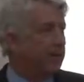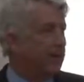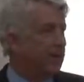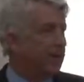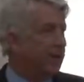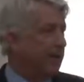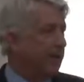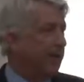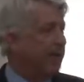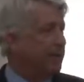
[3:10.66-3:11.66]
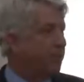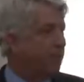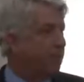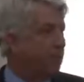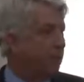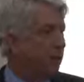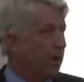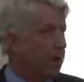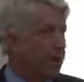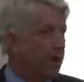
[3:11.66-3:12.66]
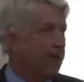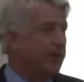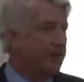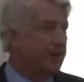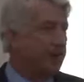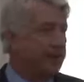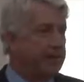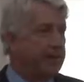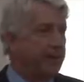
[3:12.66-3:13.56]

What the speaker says: the U.S. Supreme Court decided two cases,